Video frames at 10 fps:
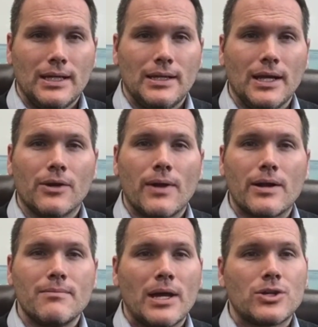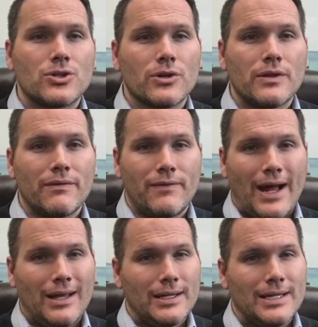The underwriter makes sure that
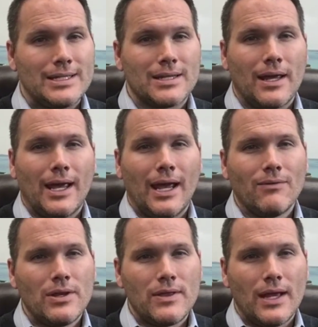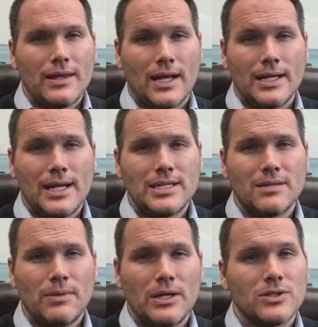file is everything that it needs
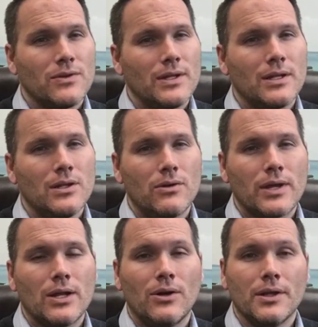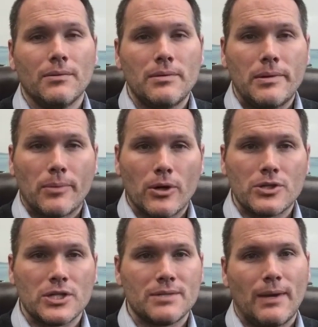to be so that the loan can ultimately be
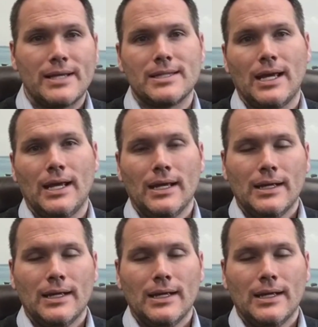purchased by, say,